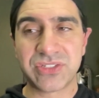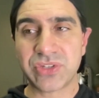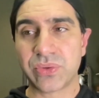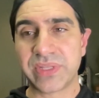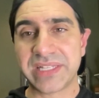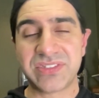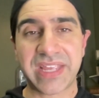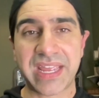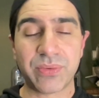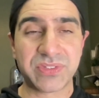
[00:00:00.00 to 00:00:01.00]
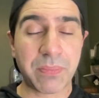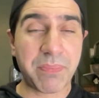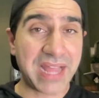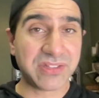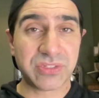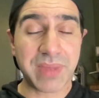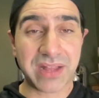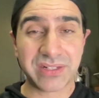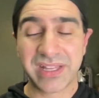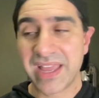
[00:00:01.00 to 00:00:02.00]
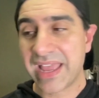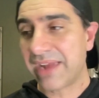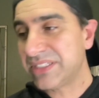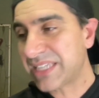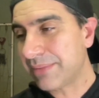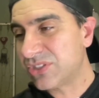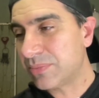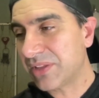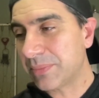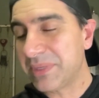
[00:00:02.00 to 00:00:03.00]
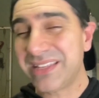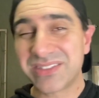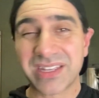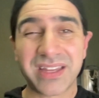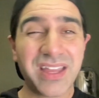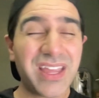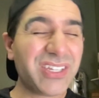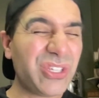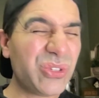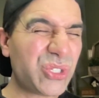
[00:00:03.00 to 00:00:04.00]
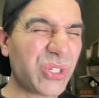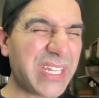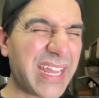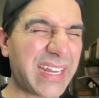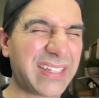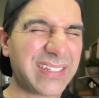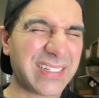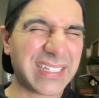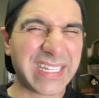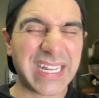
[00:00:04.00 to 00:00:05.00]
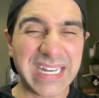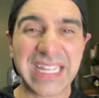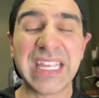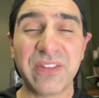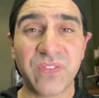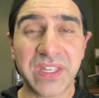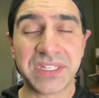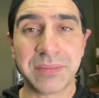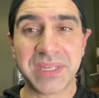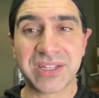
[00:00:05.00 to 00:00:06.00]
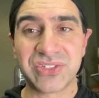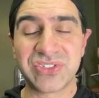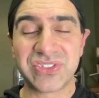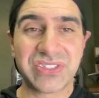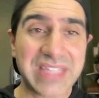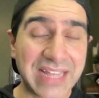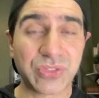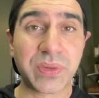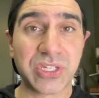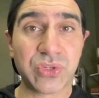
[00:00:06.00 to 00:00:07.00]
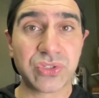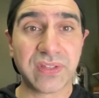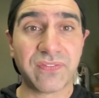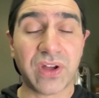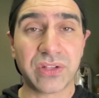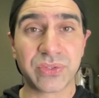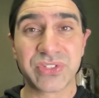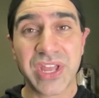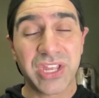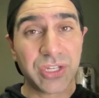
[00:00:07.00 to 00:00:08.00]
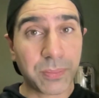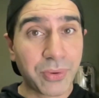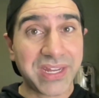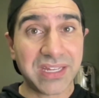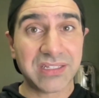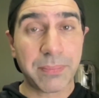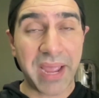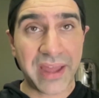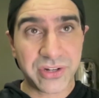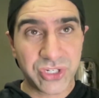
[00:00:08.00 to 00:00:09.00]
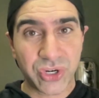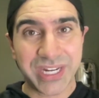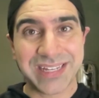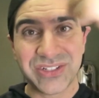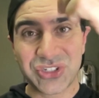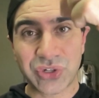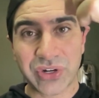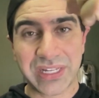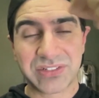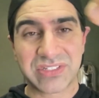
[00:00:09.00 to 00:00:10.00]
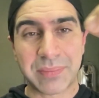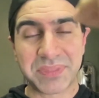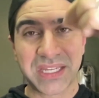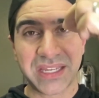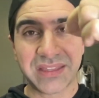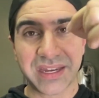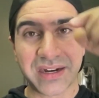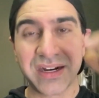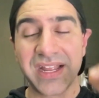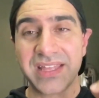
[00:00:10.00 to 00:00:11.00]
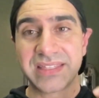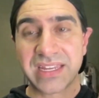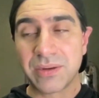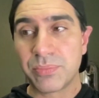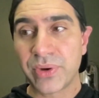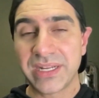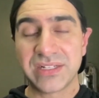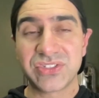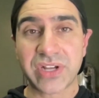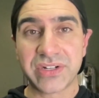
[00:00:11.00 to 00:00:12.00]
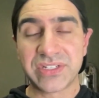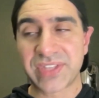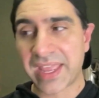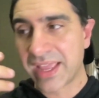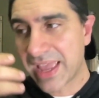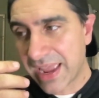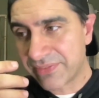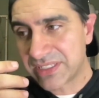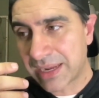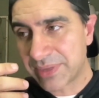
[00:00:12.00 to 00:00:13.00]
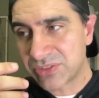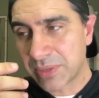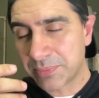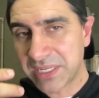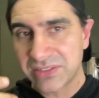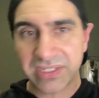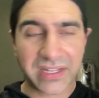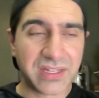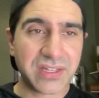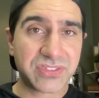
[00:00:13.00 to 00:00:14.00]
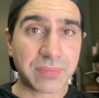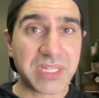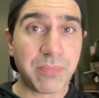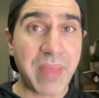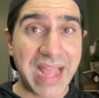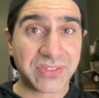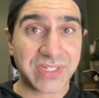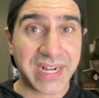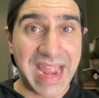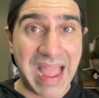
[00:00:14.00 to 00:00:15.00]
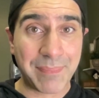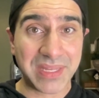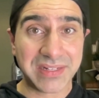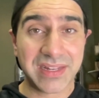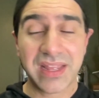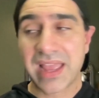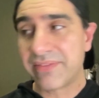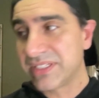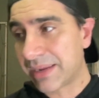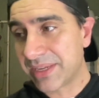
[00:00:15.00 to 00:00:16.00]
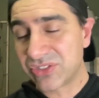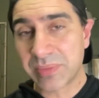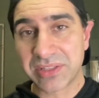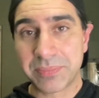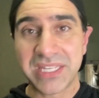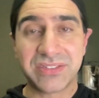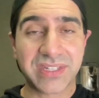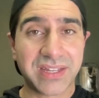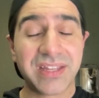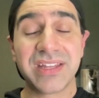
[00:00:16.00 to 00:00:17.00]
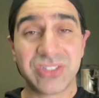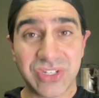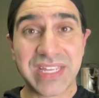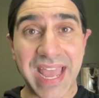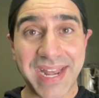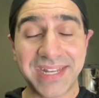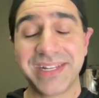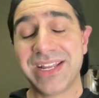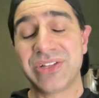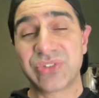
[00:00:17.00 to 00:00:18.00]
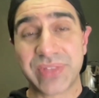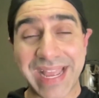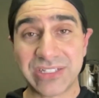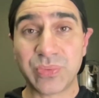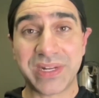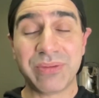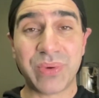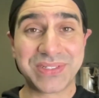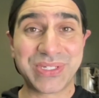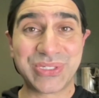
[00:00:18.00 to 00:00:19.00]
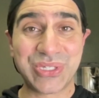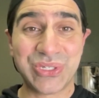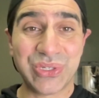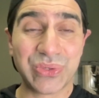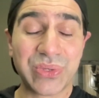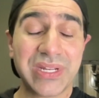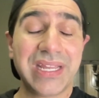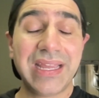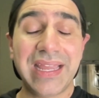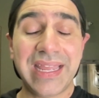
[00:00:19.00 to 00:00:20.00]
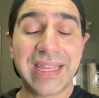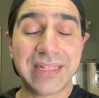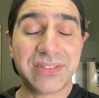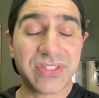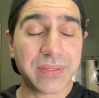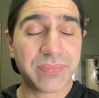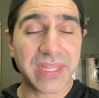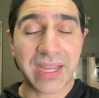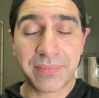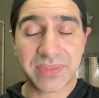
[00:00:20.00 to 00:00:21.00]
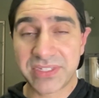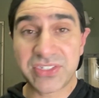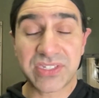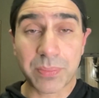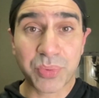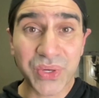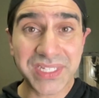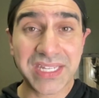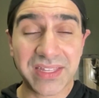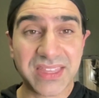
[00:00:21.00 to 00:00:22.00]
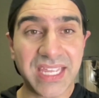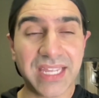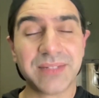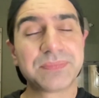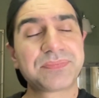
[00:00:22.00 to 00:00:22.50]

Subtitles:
So let's say it was a bad smell. Every time you smell the pizza, you should get a like an icky feeling, because that's what usually follows. You're breaking the pattern. You're inserting something in there that your brain is starting to say, every time I smell pizza, something bad's going to happen. Every time I smell the pizza. Do you get it? So that's what he wants us to do. And this is a brilliant thing.